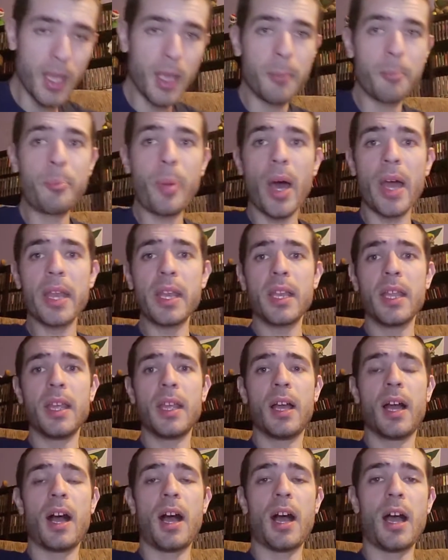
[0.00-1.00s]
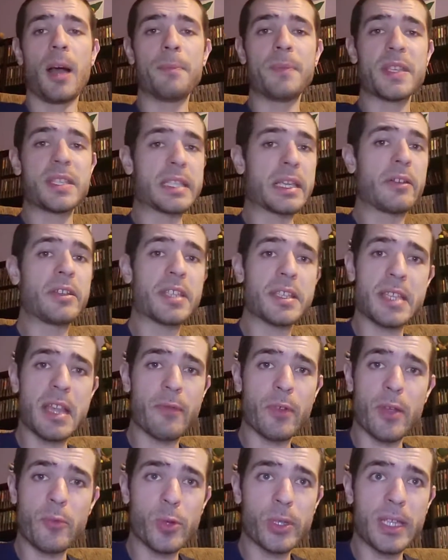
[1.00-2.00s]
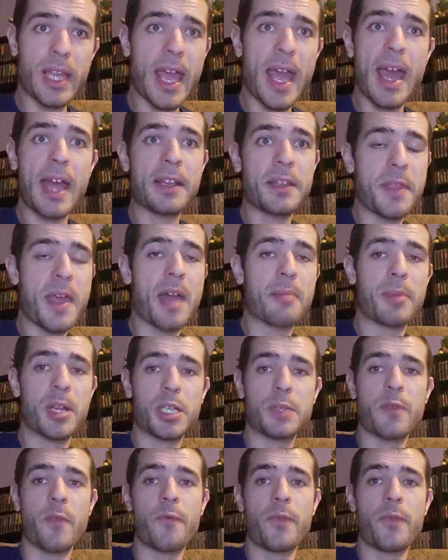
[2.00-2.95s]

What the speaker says: But the series has never really had that much of a